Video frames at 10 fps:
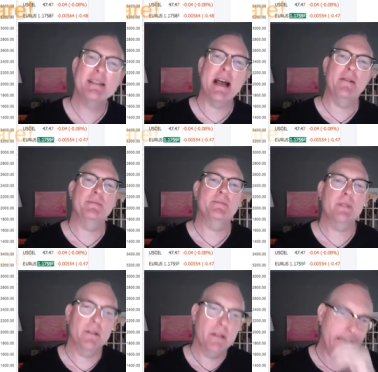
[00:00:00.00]
out,
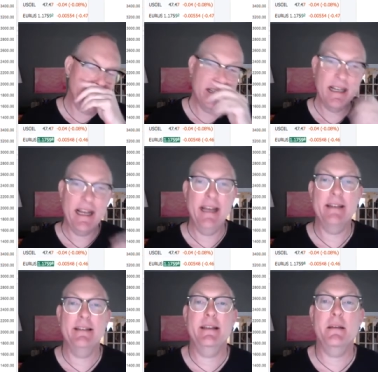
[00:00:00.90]
okay?
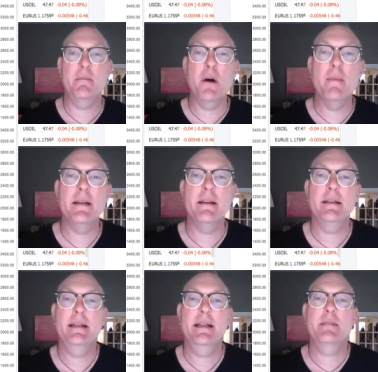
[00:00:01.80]
And at the moment,
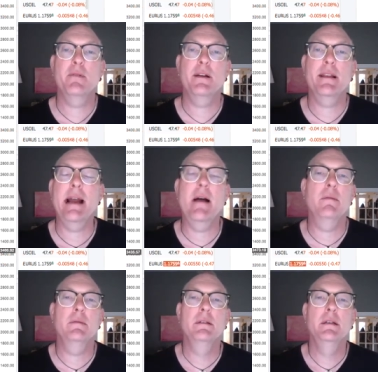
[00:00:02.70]
it's breathing out.
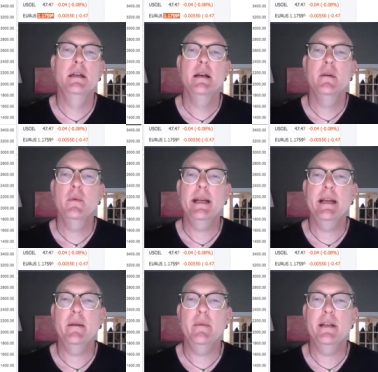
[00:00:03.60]

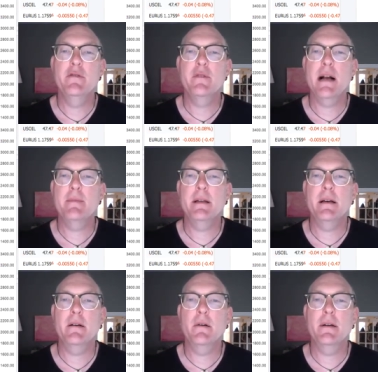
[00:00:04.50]
We, we dropped,
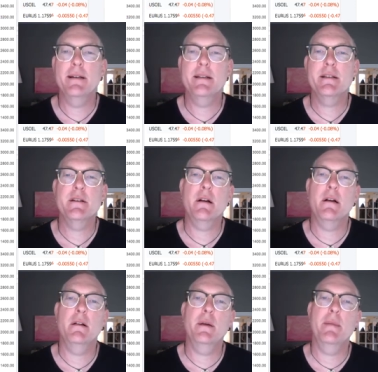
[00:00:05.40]
according to this chart,
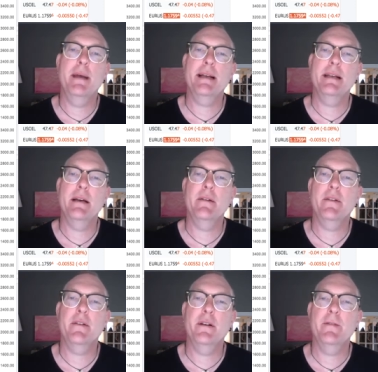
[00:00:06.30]
all the way back down to
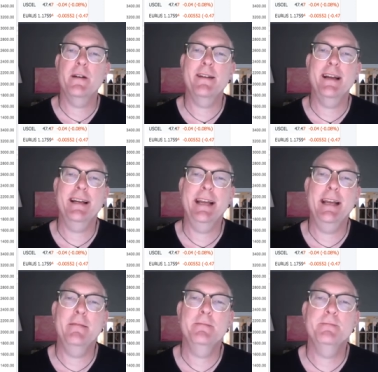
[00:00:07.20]
thirty-five
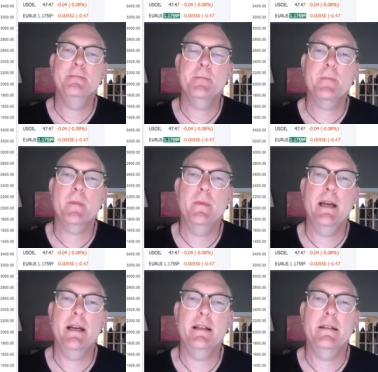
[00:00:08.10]
ninety-eight. We
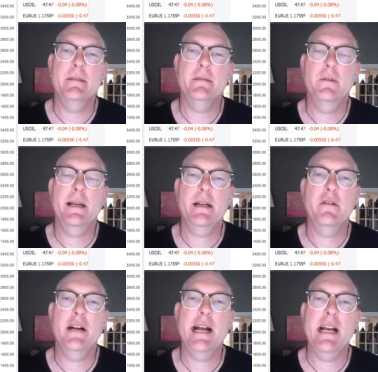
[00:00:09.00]
had a little quick
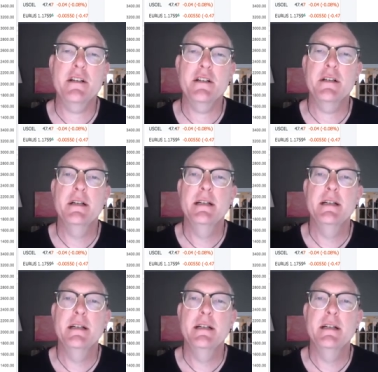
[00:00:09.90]
crash,